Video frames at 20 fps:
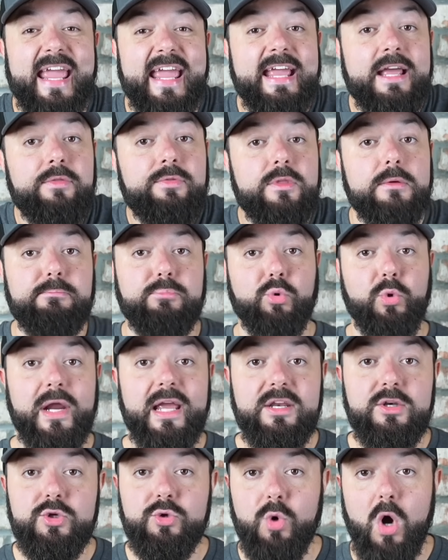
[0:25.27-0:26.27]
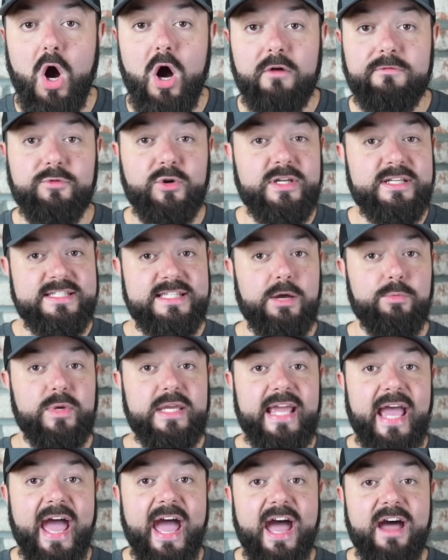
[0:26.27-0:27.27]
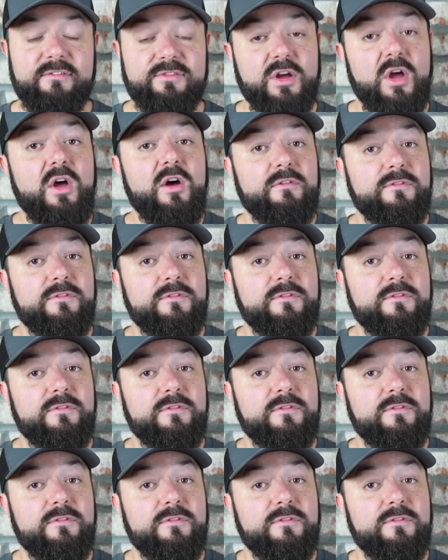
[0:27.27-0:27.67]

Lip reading: and the brand new offerings that we have